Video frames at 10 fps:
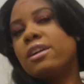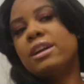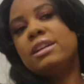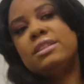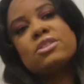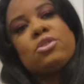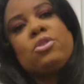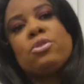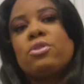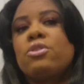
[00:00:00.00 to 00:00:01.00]
and this
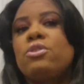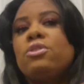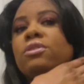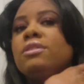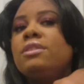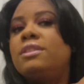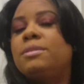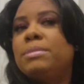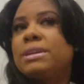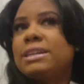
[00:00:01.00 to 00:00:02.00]
curl,
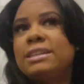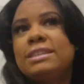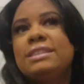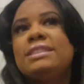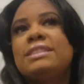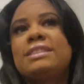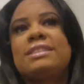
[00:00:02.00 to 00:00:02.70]
because